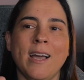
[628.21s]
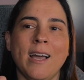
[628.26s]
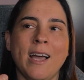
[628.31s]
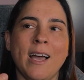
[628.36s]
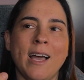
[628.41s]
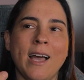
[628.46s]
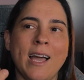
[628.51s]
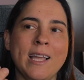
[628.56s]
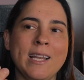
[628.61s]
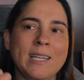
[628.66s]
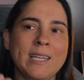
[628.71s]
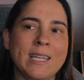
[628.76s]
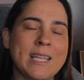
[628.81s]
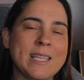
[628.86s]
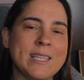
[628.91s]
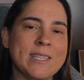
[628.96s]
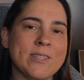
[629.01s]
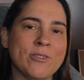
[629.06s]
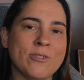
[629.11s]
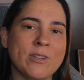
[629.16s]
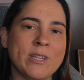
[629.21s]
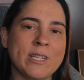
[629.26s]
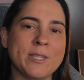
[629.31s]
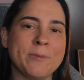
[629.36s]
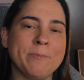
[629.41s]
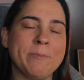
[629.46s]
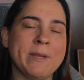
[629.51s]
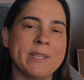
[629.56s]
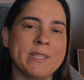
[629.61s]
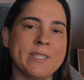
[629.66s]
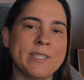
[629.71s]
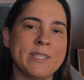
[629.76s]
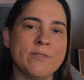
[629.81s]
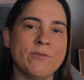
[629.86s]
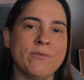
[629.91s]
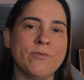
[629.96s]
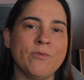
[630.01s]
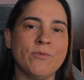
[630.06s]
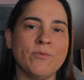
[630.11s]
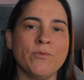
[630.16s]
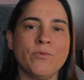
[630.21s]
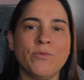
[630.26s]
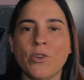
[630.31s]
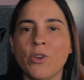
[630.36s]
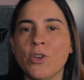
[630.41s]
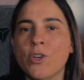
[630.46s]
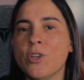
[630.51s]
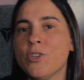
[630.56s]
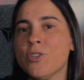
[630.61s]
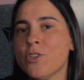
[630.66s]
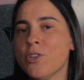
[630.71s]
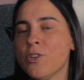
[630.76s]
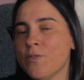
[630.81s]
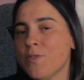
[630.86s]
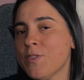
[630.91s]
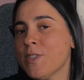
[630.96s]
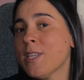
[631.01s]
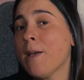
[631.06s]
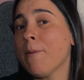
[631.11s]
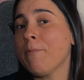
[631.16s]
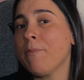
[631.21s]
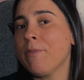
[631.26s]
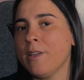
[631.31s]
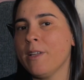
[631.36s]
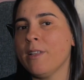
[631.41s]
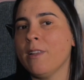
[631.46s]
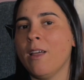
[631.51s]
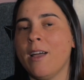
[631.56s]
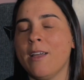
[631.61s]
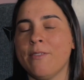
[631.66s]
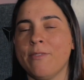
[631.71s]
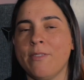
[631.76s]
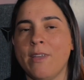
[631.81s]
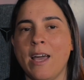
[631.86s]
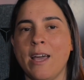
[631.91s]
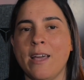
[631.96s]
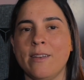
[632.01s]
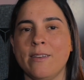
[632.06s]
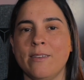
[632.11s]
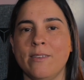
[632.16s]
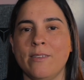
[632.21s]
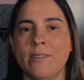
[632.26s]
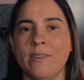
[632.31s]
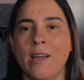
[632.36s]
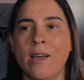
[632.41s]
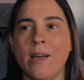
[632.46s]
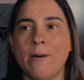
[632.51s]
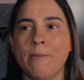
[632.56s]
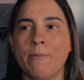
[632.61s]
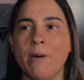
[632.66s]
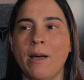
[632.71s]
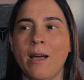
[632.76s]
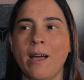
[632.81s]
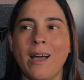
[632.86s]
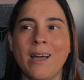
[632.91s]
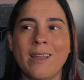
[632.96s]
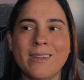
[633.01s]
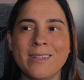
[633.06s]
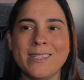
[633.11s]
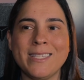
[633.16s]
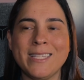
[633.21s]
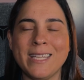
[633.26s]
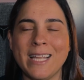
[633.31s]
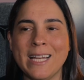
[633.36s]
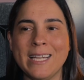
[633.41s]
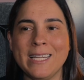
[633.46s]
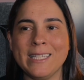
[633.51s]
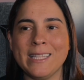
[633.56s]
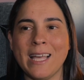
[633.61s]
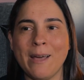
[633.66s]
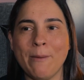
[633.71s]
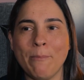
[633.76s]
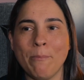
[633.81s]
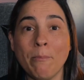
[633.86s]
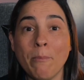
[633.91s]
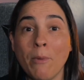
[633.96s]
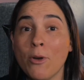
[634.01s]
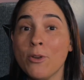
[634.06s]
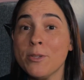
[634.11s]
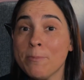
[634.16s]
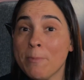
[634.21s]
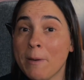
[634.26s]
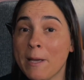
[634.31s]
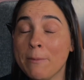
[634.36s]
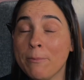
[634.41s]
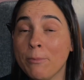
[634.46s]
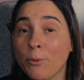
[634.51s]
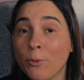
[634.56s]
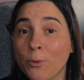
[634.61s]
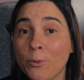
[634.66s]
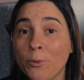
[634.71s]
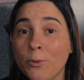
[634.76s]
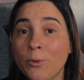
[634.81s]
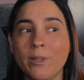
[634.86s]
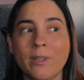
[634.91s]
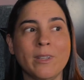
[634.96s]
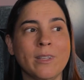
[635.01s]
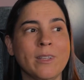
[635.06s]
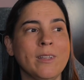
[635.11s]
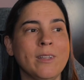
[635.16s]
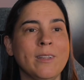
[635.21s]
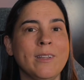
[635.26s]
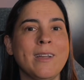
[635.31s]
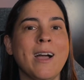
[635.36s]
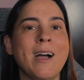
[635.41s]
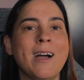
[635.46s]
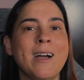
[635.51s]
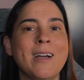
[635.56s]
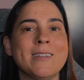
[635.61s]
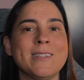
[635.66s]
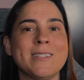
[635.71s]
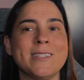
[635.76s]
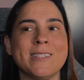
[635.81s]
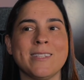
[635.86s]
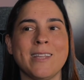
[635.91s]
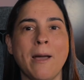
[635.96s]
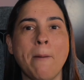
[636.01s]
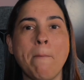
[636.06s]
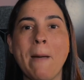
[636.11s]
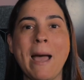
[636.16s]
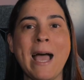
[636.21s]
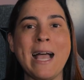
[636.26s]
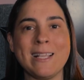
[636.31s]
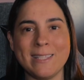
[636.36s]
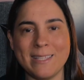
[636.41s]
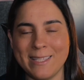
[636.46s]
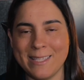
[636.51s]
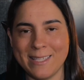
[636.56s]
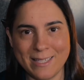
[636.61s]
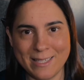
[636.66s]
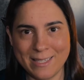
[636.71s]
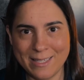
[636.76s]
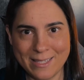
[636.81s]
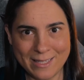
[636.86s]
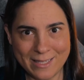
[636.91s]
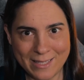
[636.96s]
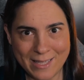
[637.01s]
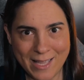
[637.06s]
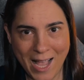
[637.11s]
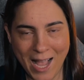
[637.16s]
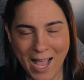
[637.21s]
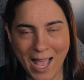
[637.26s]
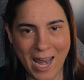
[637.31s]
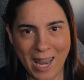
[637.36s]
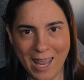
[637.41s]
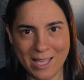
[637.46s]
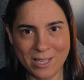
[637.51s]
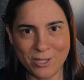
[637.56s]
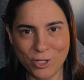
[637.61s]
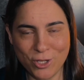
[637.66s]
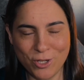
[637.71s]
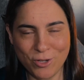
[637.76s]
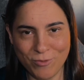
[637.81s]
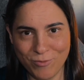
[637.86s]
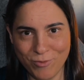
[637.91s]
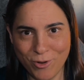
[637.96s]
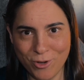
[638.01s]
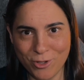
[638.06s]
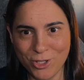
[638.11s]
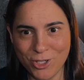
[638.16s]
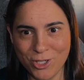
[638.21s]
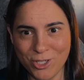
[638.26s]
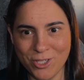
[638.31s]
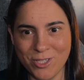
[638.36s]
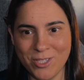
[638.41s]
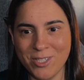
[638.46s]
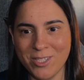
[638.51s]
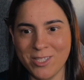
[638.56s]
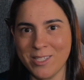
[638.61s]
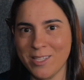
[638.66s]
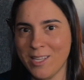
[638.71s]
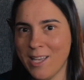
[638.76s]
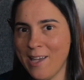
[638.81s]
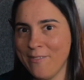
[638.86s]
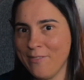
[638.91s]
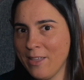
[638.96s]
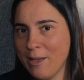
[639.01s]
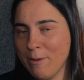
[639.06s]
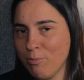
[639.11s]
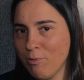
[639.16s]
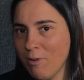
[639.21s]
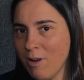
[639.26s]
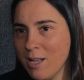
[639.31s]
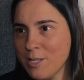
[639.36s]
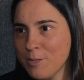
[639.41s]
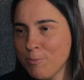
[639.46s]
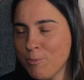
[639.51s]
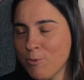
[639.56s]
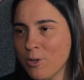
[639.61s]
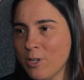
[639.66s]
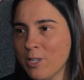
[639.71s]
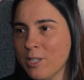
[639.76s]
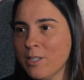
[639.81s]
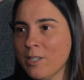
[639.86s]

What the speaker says: a lesser expensive version of something like that. Understanding that most people can't amass a collection of watches at that price point.